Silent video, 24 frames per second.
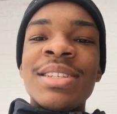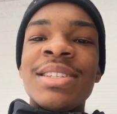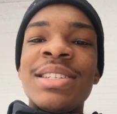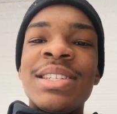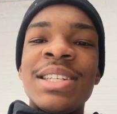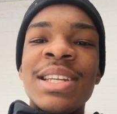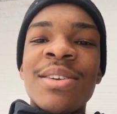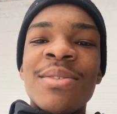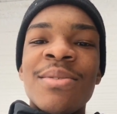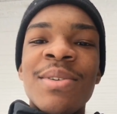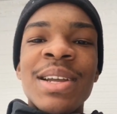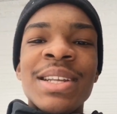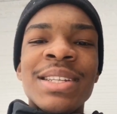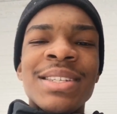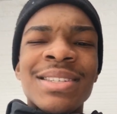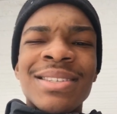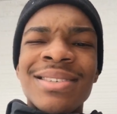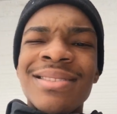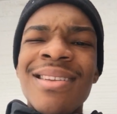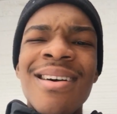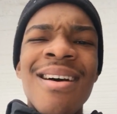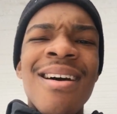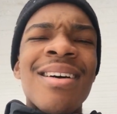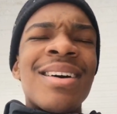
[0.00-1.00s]

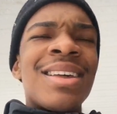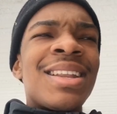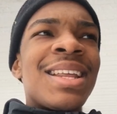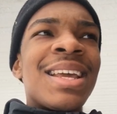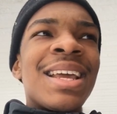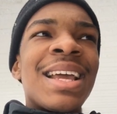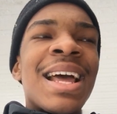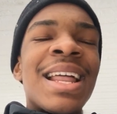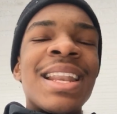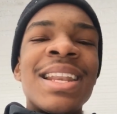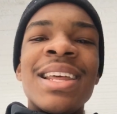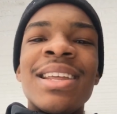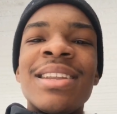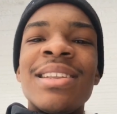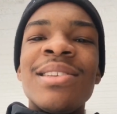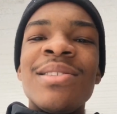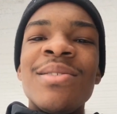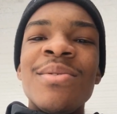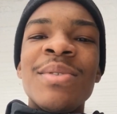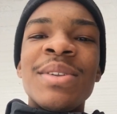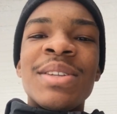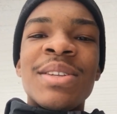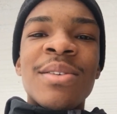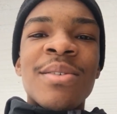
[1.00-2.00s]
generation. No, it ain't got nothing to
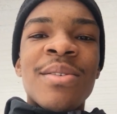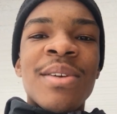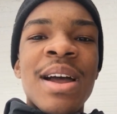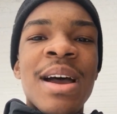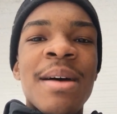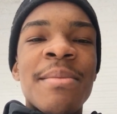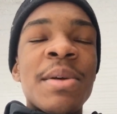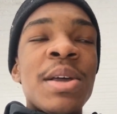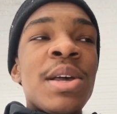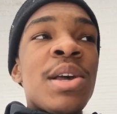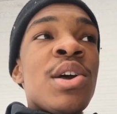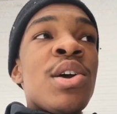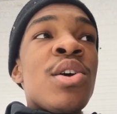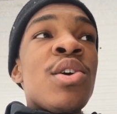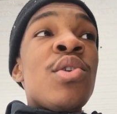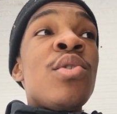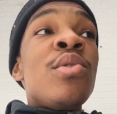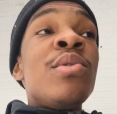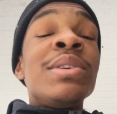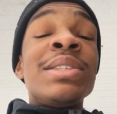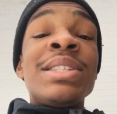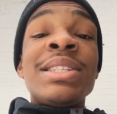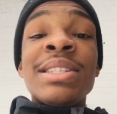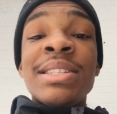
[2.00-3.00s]
do with the crop.
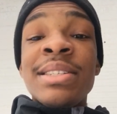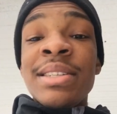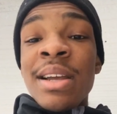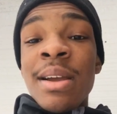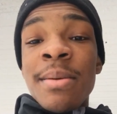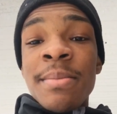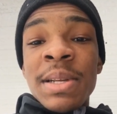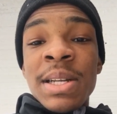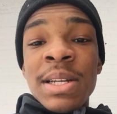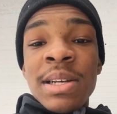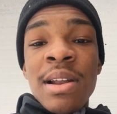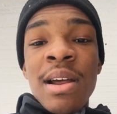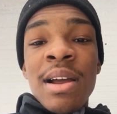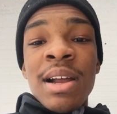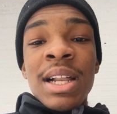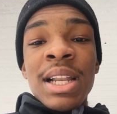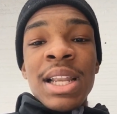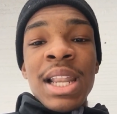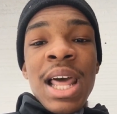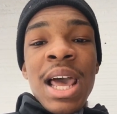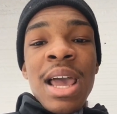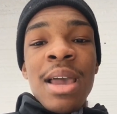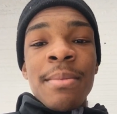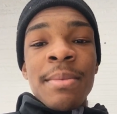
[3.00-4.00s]
Who is determining our
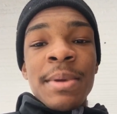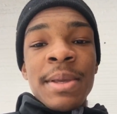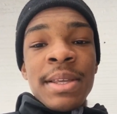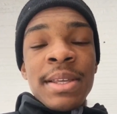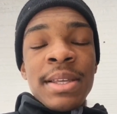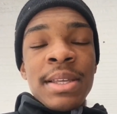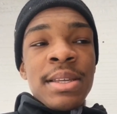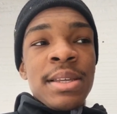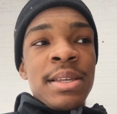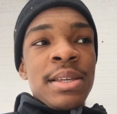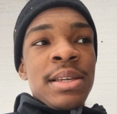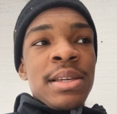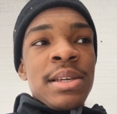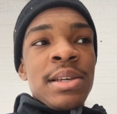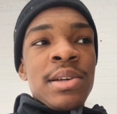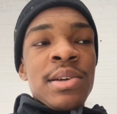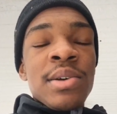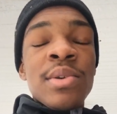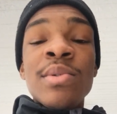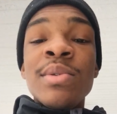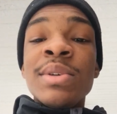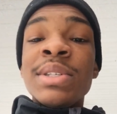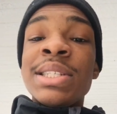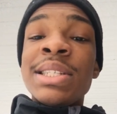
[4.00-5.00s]
climate?
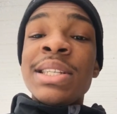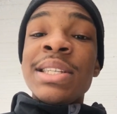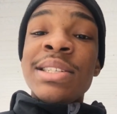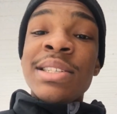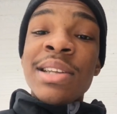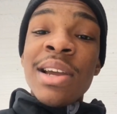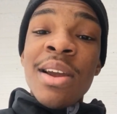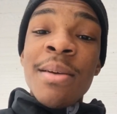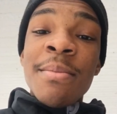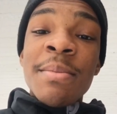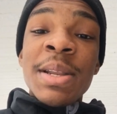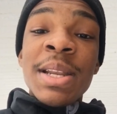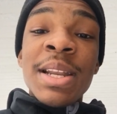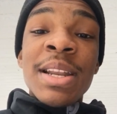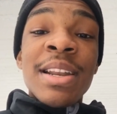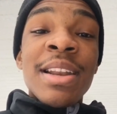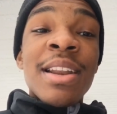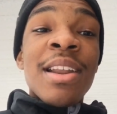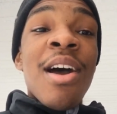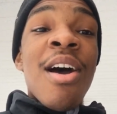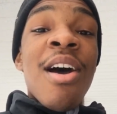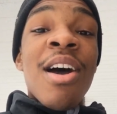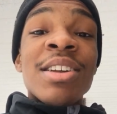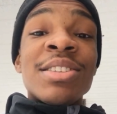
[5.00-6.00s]
Who is
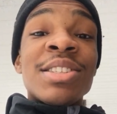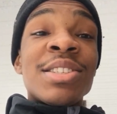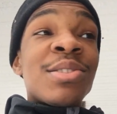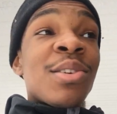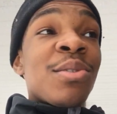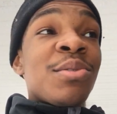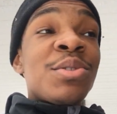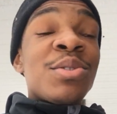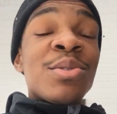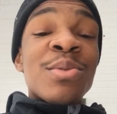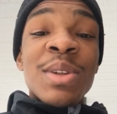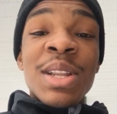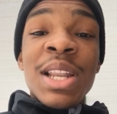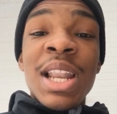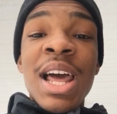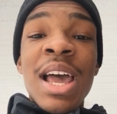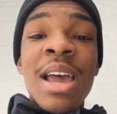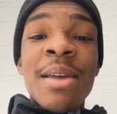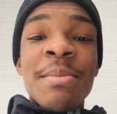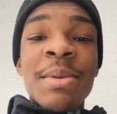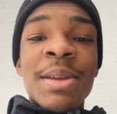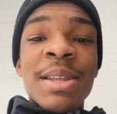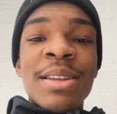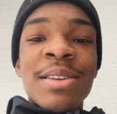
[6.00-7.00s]
determining our social
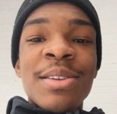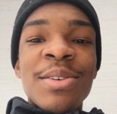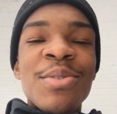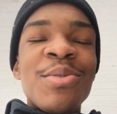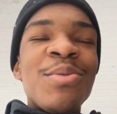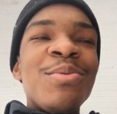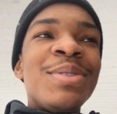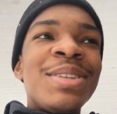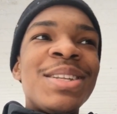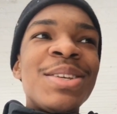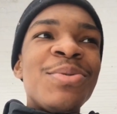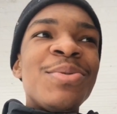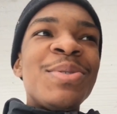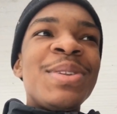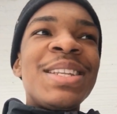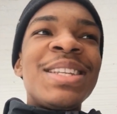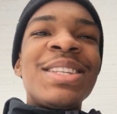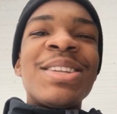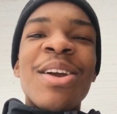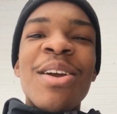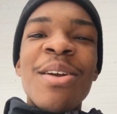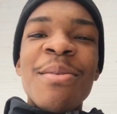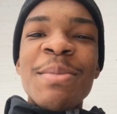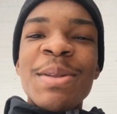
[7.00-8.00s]
climate? Who
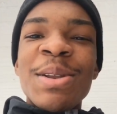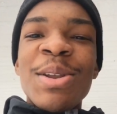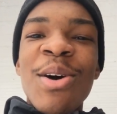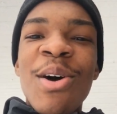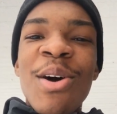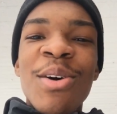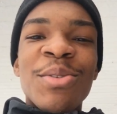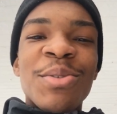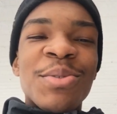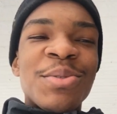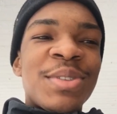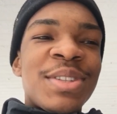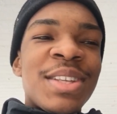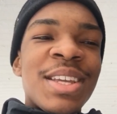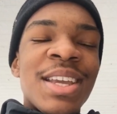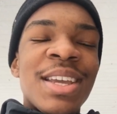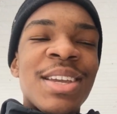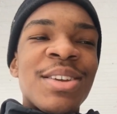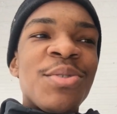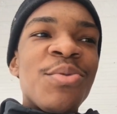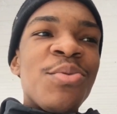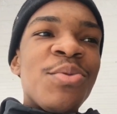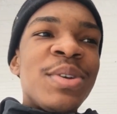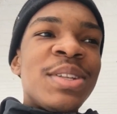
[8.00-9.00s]
determined all those
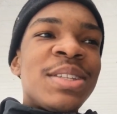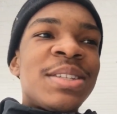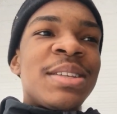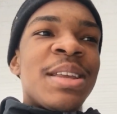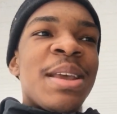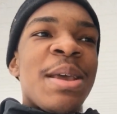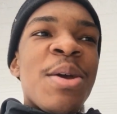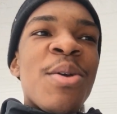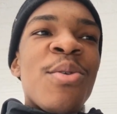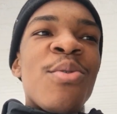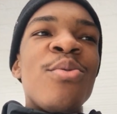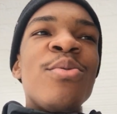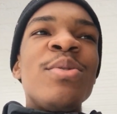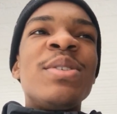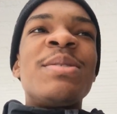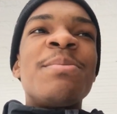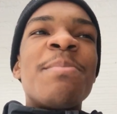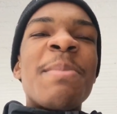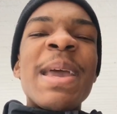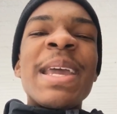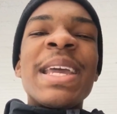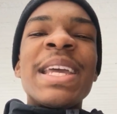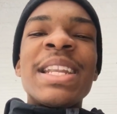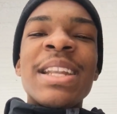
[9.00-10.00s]
things? Who is
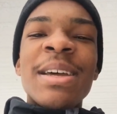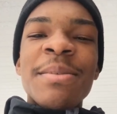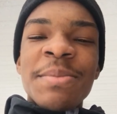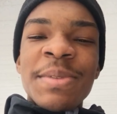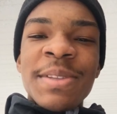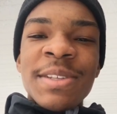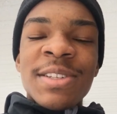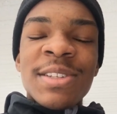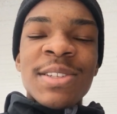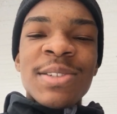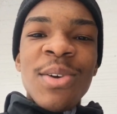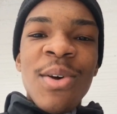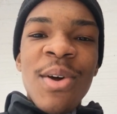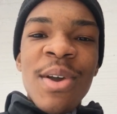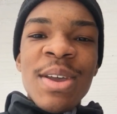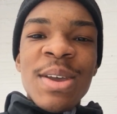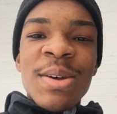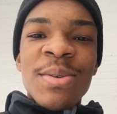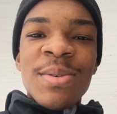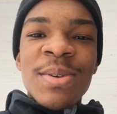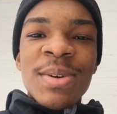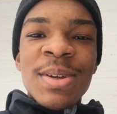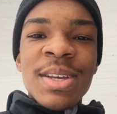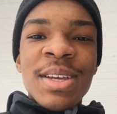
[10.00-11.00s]
making up the
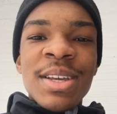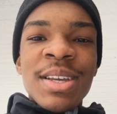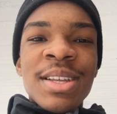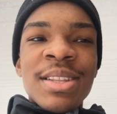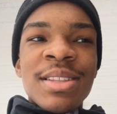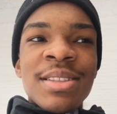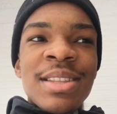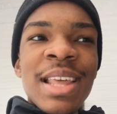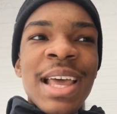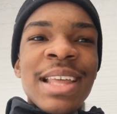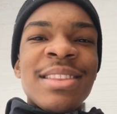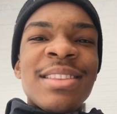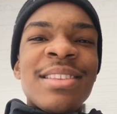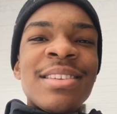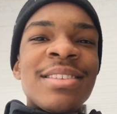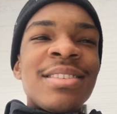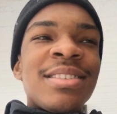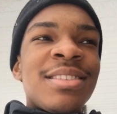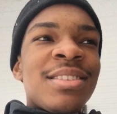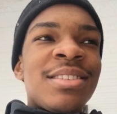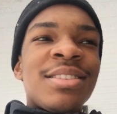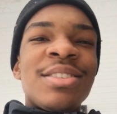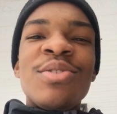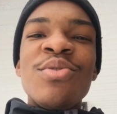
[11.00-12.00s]
soil that this
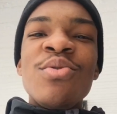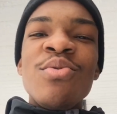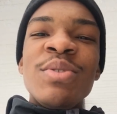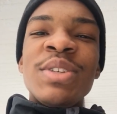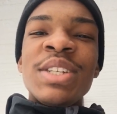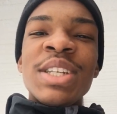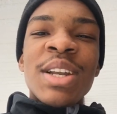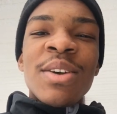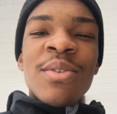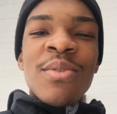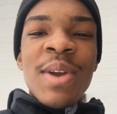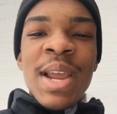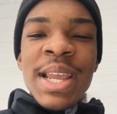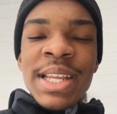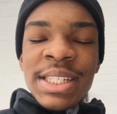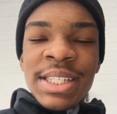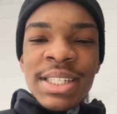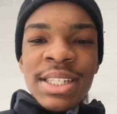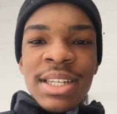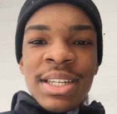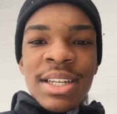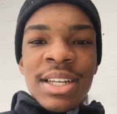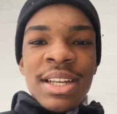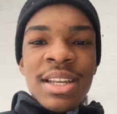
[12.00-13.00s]
new
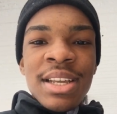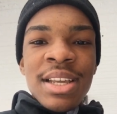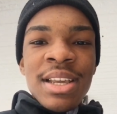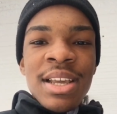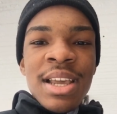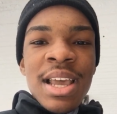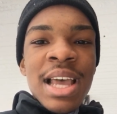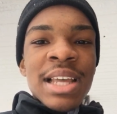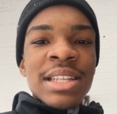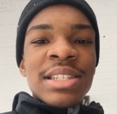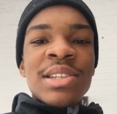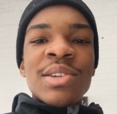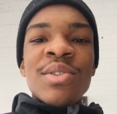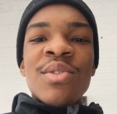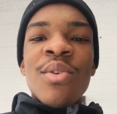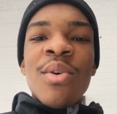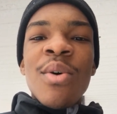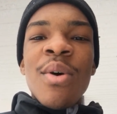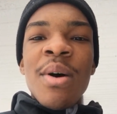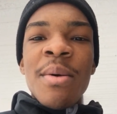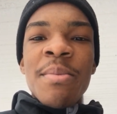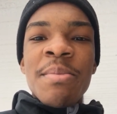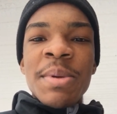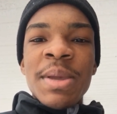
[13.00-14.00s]
generation has to
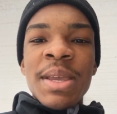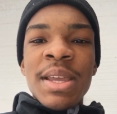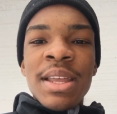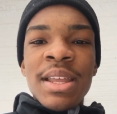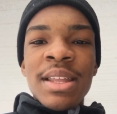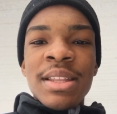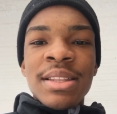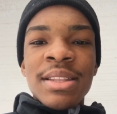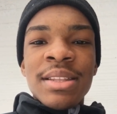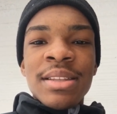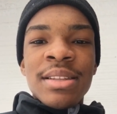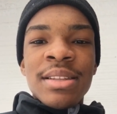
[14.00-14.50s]
grow up in?